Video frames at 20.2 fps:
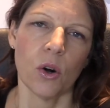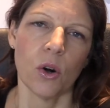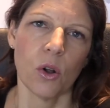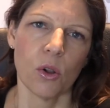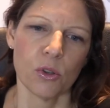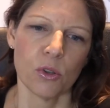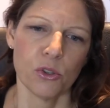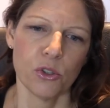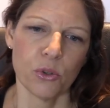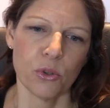
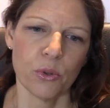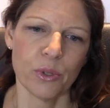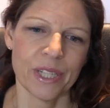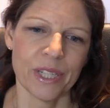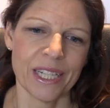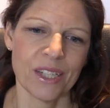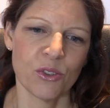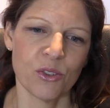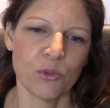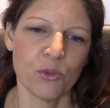although
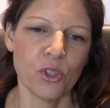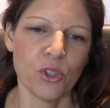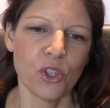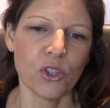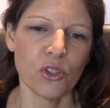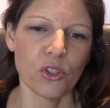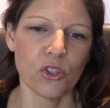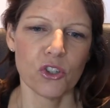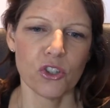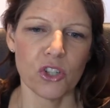they do
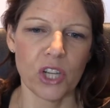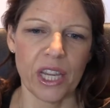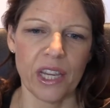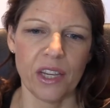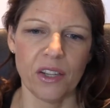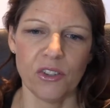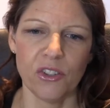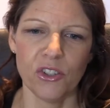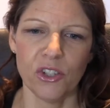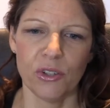not
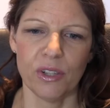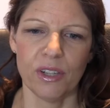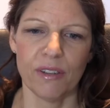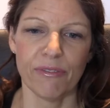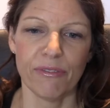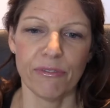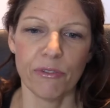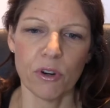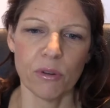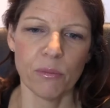change
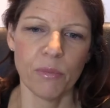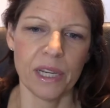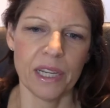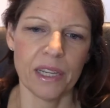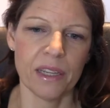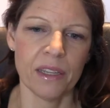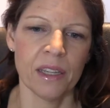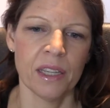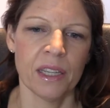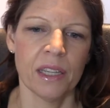
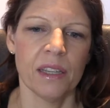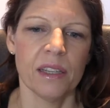uniformly,